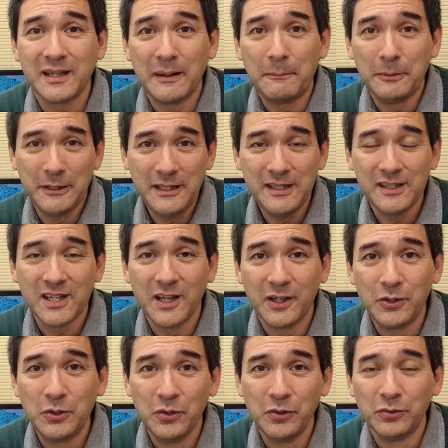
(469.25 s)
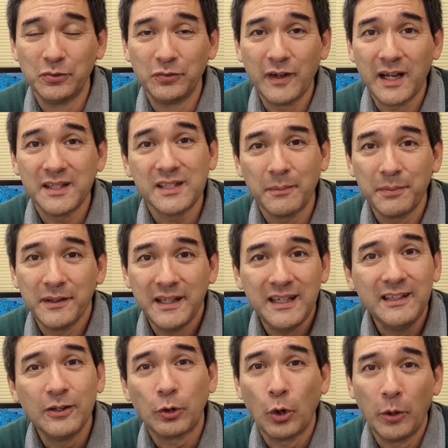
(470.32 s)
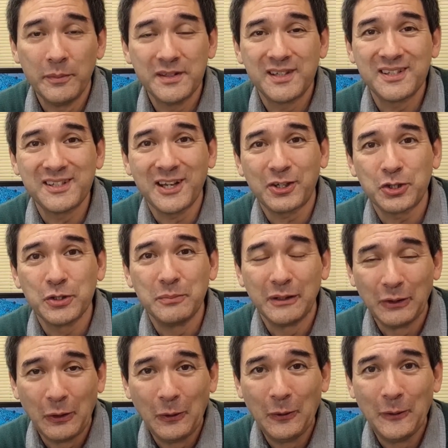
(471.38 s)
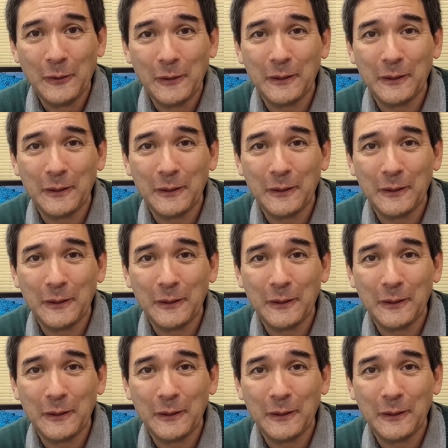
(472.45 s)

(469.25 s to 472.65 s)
Uh, please uh, do write something in the comments section below.